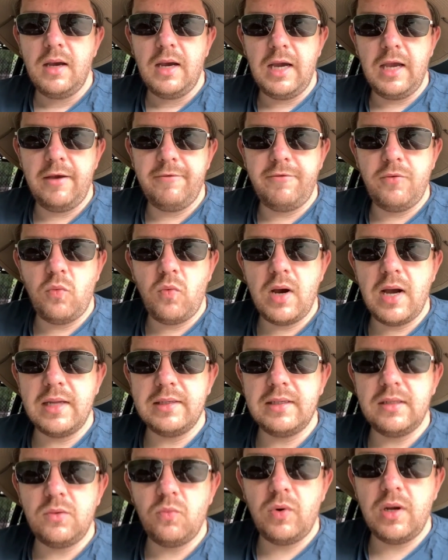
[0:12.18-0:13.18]
Hi
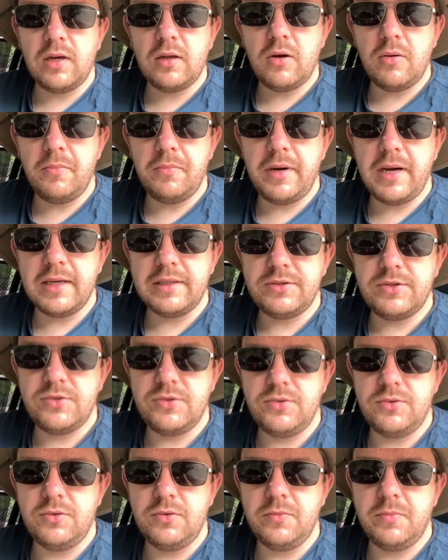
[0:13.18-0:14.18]
everyone, and welcome back
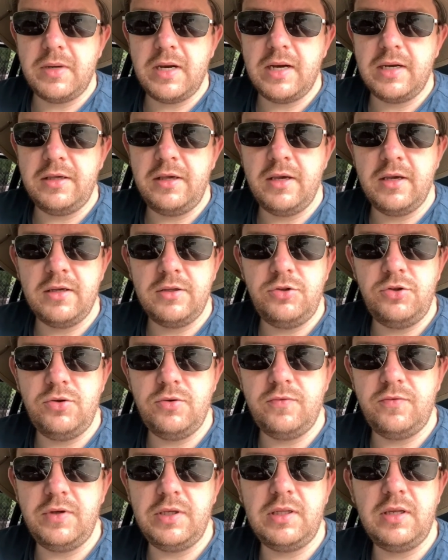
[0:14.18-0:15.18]
to my
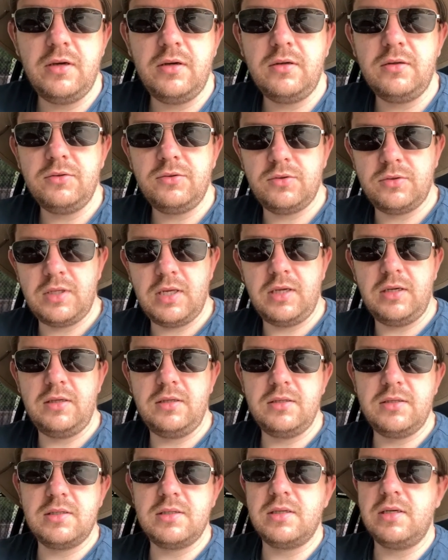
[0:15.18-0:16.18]
new video. Today
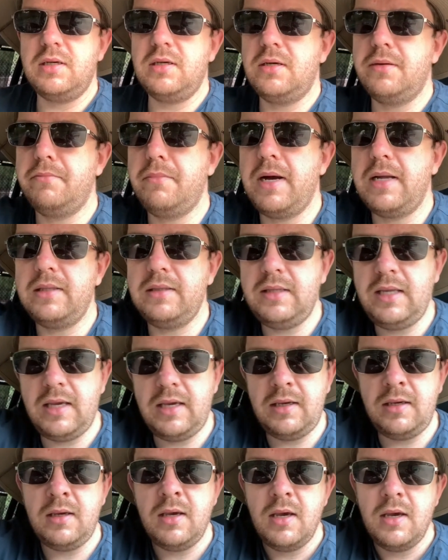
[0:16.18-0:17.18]
is
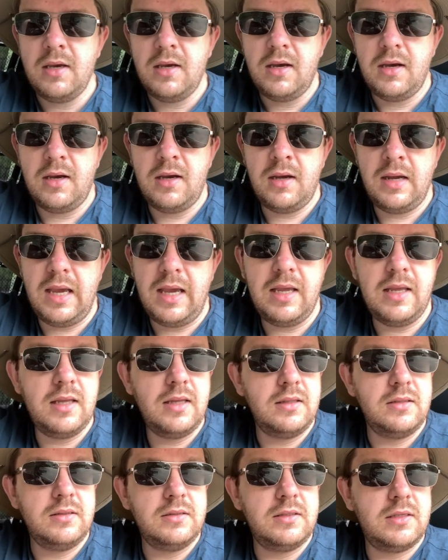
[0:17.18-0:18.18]
Monday
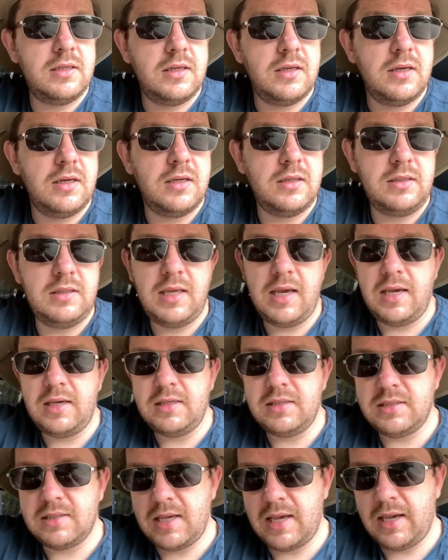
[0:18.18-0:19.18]
and
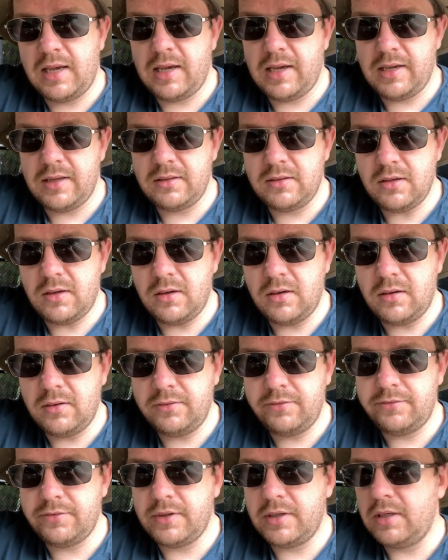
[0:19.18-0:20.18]
day second
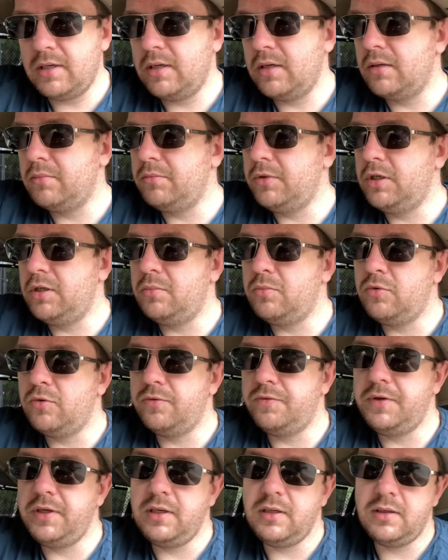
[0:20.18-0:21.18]
of me
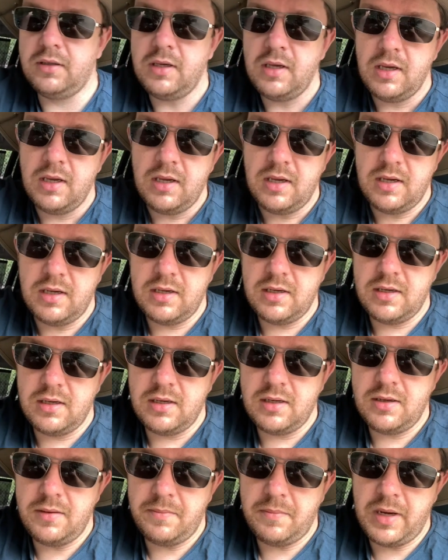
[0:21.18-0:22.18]
moving
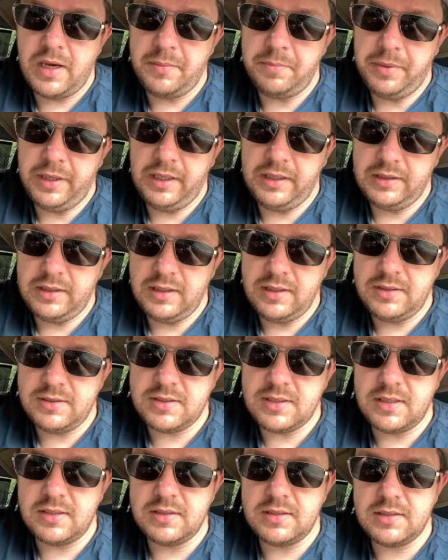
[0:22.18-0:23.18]
my
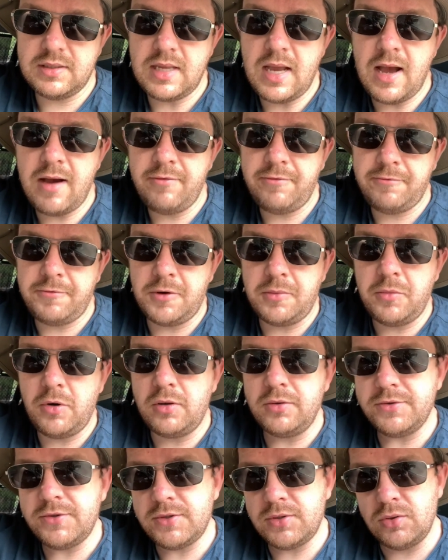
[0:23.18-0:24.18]
paintings and stuff from
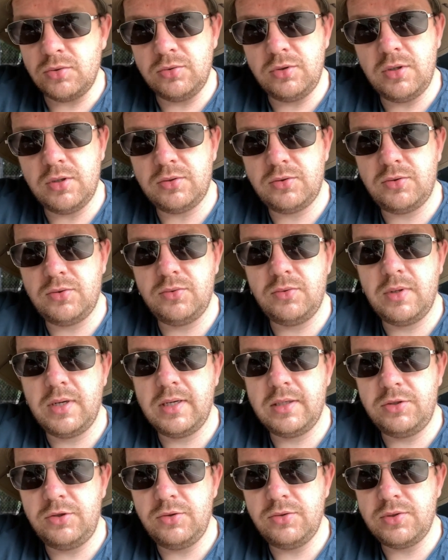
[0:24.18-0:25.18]
old studio to
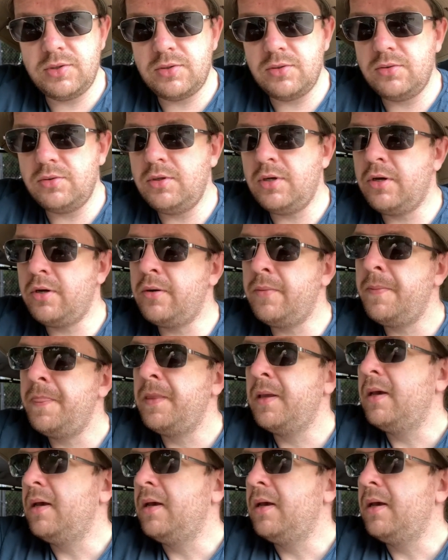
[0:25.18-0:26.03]
a new studio.